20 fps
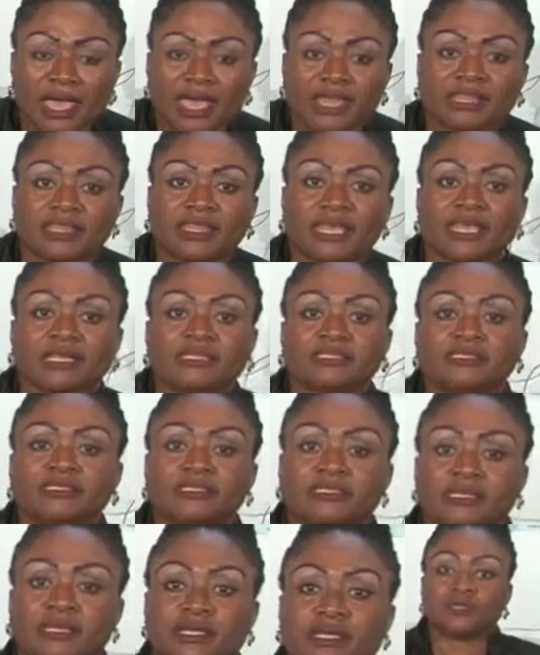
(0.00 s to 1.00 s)
and then
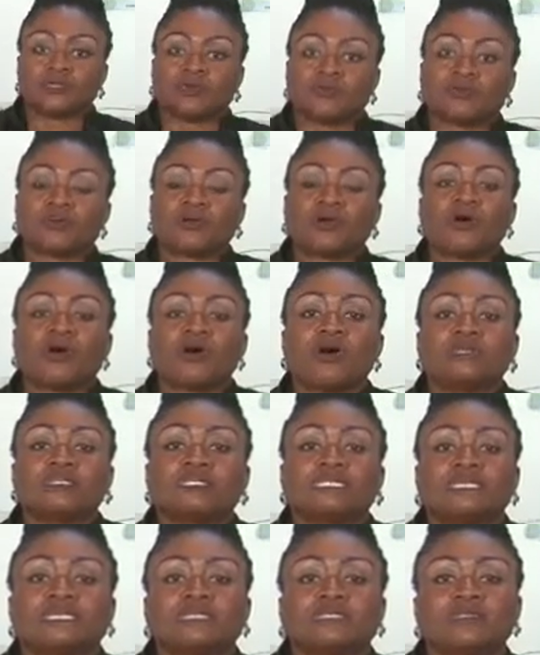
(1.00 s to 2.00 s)

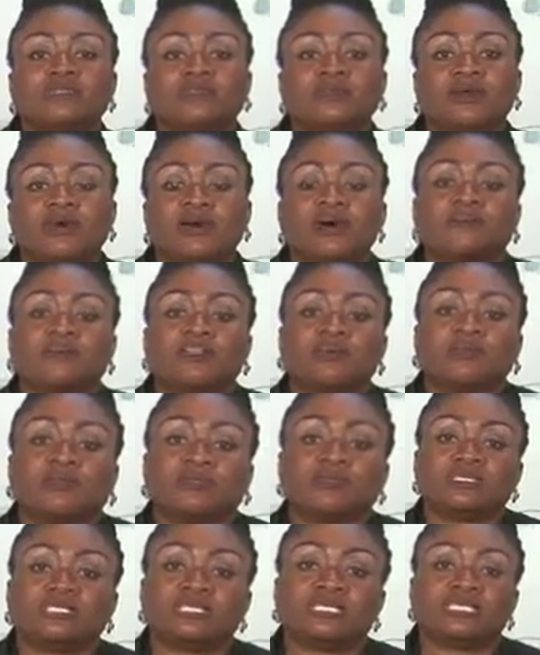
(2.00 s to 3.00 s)
recording of the
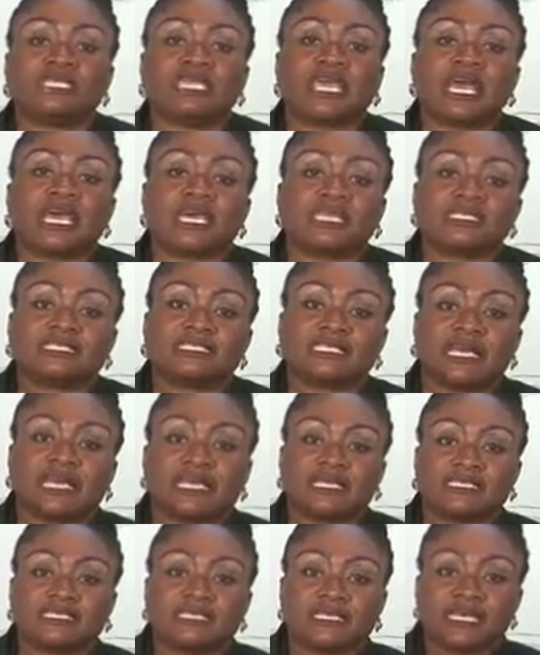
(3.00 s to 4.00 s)
procedure is
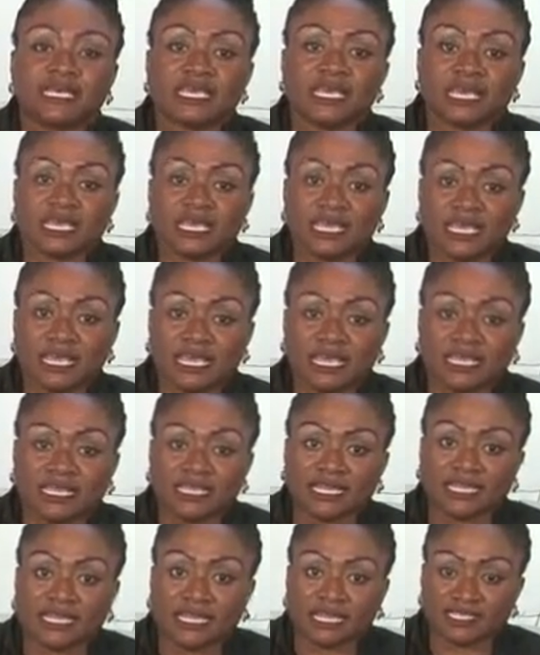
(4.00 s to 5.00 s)
done
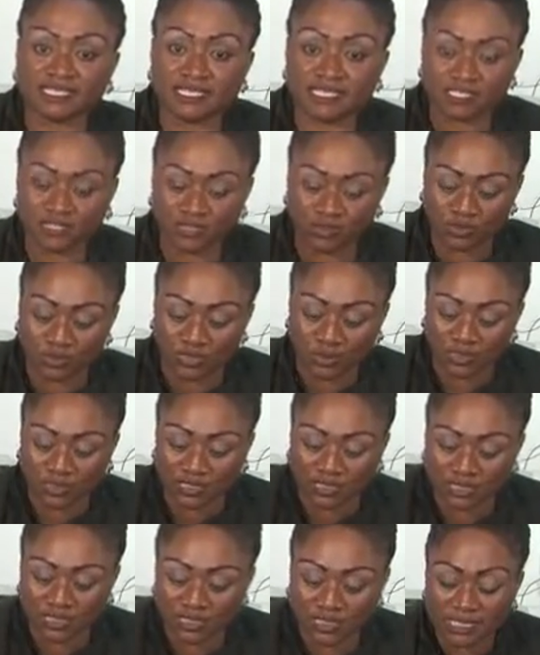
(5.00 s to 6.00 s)
in the nurse's
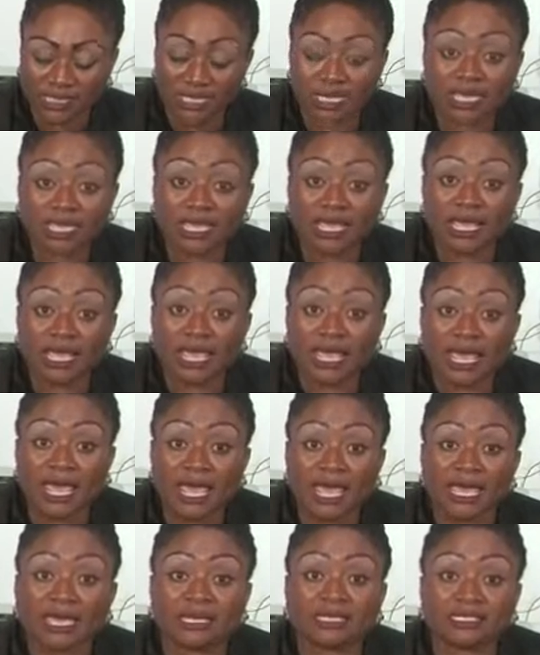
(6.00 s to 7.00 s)
notes
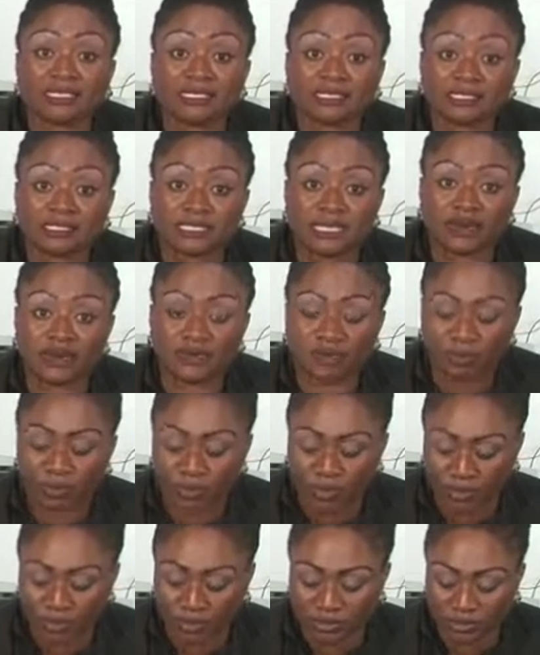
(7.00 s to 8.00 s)
and the
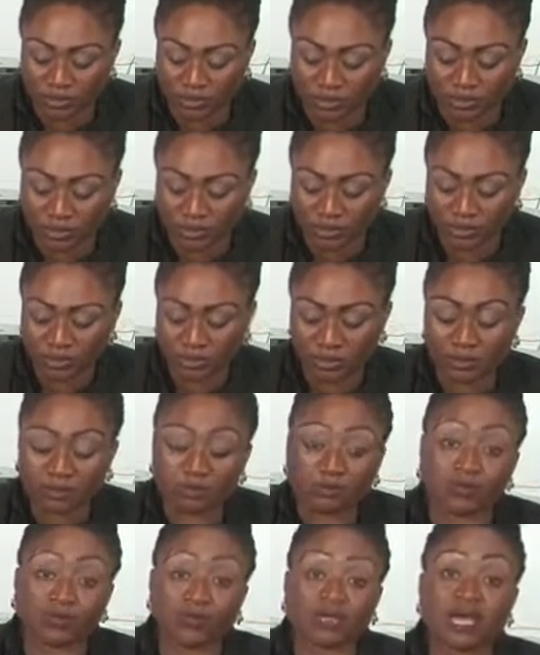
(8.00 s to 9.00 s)
report
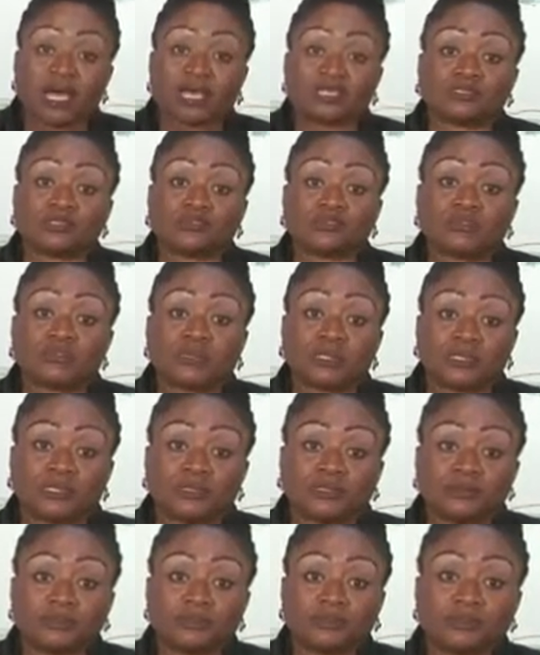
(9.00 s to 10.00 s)
book as well.